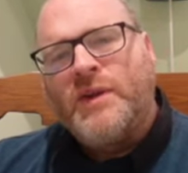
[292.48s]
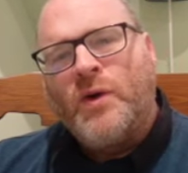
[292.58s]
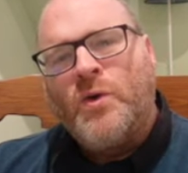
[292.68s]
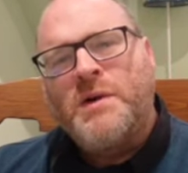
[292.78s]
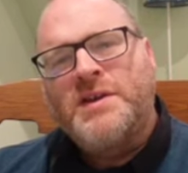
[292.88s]

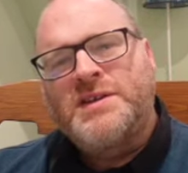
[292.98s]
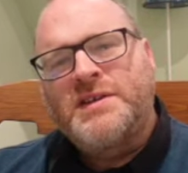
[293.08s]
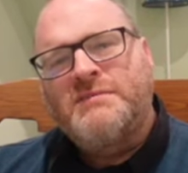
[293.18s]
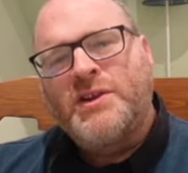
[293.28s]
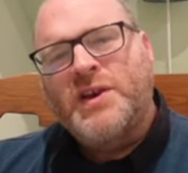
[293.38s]

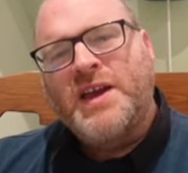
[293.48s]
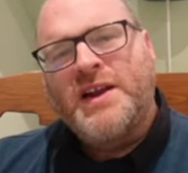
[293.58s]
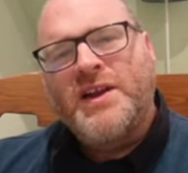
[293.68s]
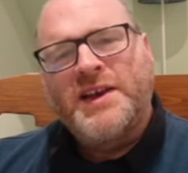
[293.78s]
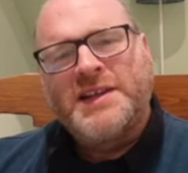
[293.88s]
almost
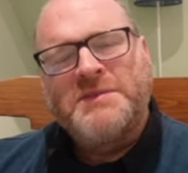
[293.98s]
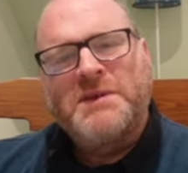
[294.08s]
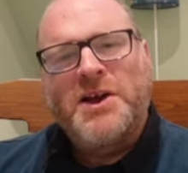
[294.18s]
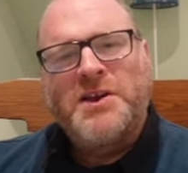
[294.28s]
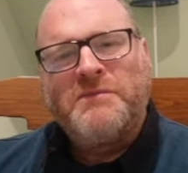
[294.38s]
looking like some
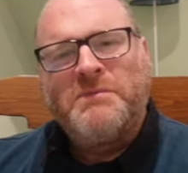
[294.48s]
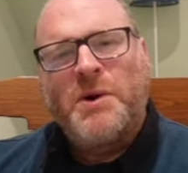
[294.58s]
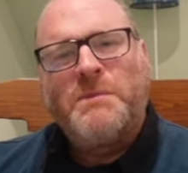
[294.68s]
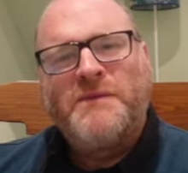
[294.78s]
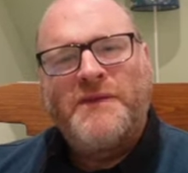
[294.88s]
kind of
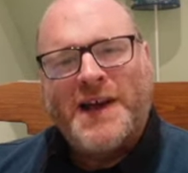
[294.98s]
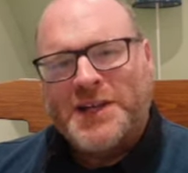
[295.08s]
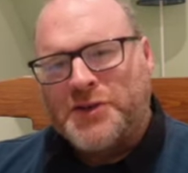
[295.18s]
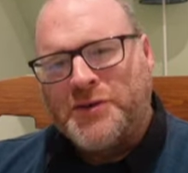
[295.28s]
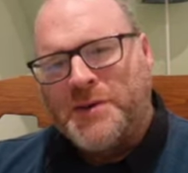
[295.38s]
bomb
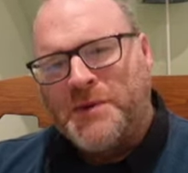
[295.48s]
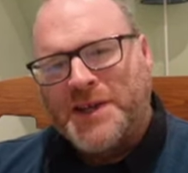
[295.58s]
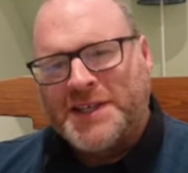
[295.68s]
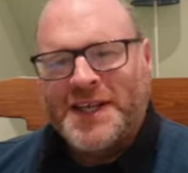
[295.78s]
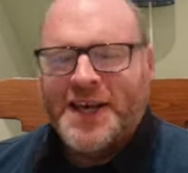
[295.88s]
factory, you
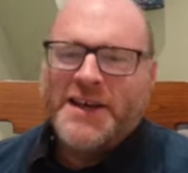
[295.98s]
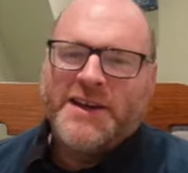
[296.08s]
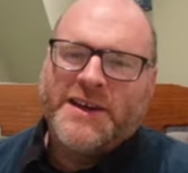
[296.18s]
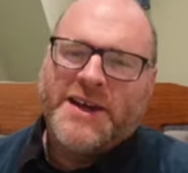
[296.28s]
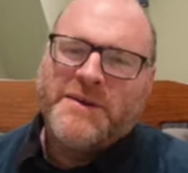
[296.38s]
might say.
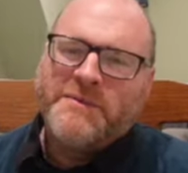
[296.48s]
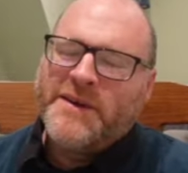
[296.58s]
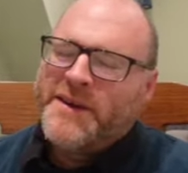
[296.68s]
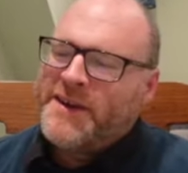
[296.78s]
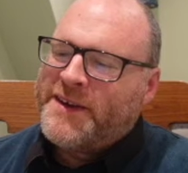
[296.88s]

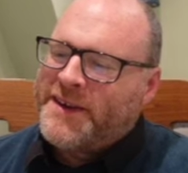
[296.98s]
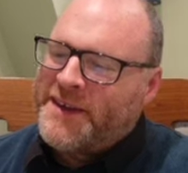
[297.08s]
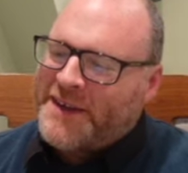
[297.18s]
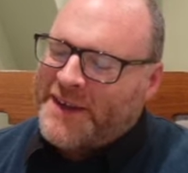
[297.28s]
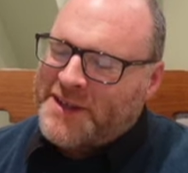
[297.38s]

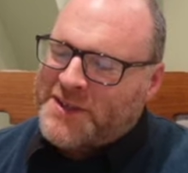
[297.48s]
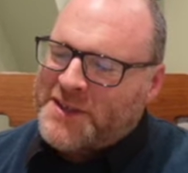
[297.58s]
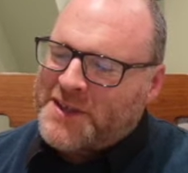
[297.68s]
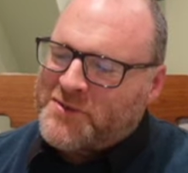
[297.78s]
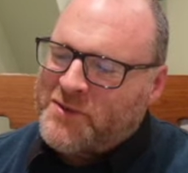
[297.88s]

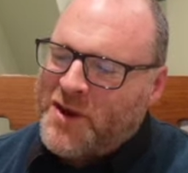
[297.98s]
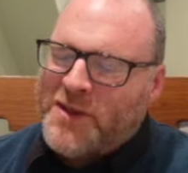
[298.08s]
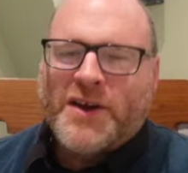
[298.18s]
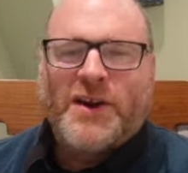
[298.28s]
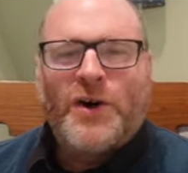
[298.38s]
It's
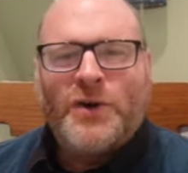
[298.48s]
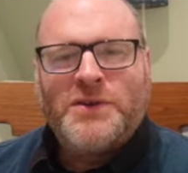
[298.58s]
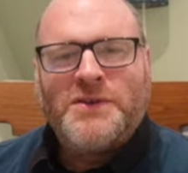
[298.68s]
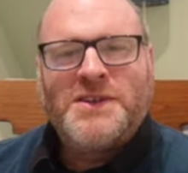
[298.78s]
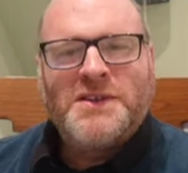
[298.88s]
rather
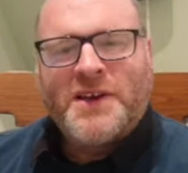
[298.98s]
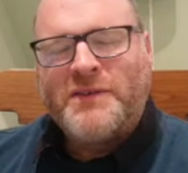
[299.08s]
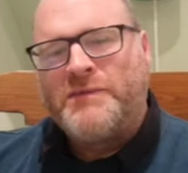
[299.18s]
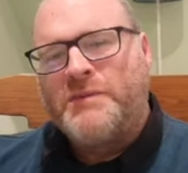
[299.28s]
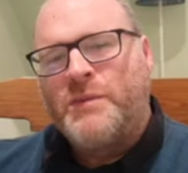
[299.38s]
odd. It's kind
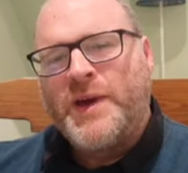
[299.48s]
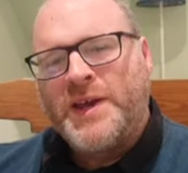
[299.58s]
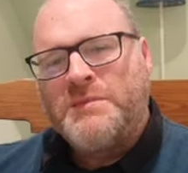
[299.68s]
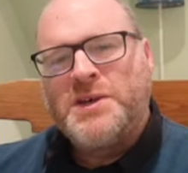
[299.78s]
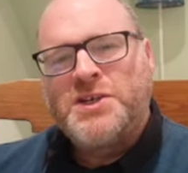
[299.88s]
of
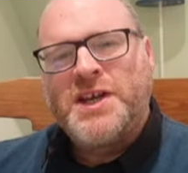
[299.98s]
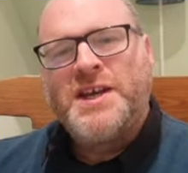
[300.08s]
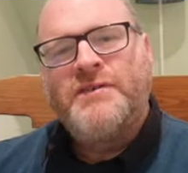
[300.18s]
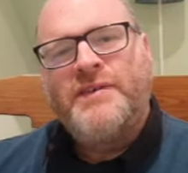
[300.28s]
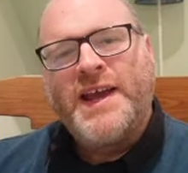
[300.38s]
weird
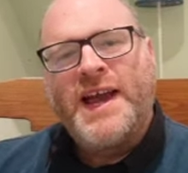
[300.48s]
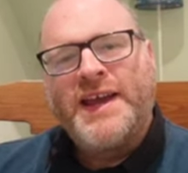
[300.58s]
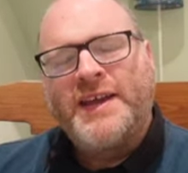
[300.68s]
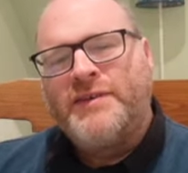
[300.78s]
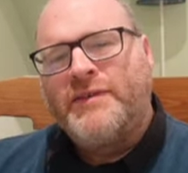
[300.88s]
machinery
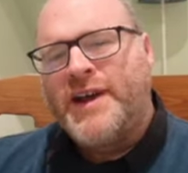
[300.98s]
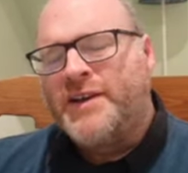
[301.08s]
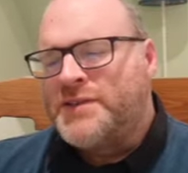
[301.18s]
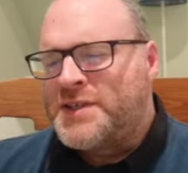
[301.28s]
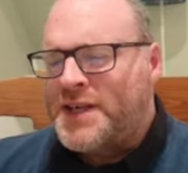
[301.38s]
hanging
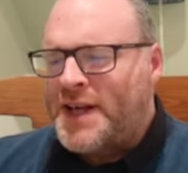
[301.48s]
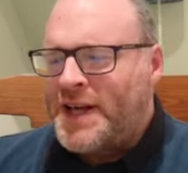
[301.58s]
around.